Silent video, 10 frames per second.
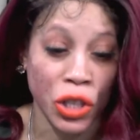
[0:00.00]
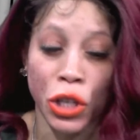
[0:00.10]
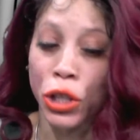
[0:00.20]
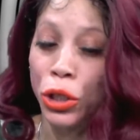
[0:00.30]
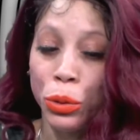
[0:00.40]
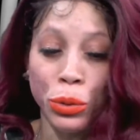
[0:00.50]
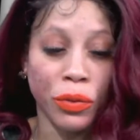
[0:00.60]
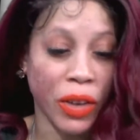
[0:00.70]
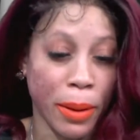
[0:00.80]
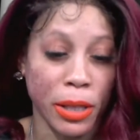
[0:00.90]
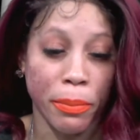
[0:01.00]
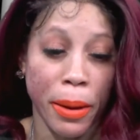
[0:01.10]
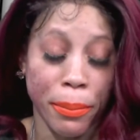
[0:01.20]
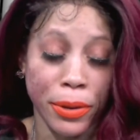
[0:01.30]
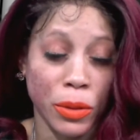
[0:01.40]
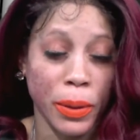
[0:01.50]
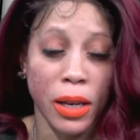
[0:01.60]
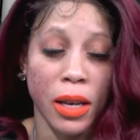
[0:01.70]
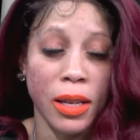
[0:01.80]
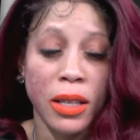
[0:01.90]
you're going to lose family members,
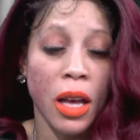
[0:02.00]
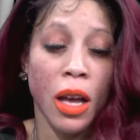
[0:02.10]
because,